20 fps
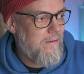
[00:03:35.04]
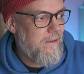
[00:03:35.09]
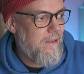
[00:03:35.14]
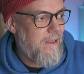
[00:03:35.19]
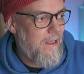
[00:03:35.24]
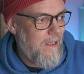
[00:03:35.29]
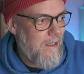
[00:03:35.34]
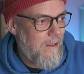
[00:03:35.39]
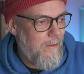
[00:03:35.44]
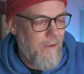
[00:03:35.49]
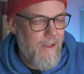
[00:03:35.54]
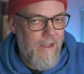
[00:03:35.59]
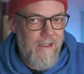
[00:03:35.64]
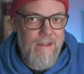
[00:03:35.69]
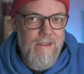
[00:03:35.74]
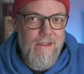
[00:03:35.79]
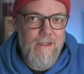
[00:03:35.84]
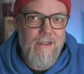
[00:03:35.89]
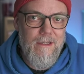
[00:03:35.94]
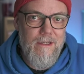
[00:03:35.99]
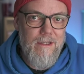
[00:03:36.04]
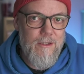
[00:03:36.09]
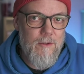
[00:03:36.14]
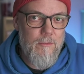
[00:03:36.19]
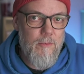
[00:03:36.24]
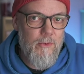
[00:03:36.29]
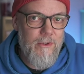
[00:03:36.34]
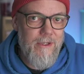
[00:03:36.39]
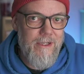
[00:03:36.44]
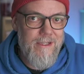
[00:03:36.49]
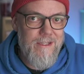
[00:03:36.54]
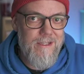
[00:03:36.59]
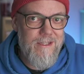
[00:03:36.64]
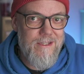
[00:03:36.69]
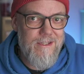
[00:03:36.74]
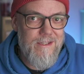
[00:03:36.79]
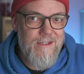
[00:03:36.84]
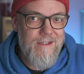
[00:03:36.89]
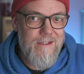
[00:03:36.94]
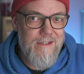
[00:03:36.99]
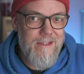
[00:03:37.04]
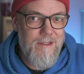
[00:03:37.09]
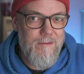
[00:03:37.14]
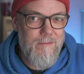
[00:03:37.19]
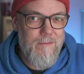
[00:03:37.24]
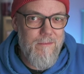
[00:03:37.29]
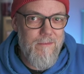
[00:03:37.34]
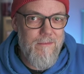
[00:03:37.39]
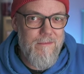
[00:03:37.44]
anyway, the point is sleep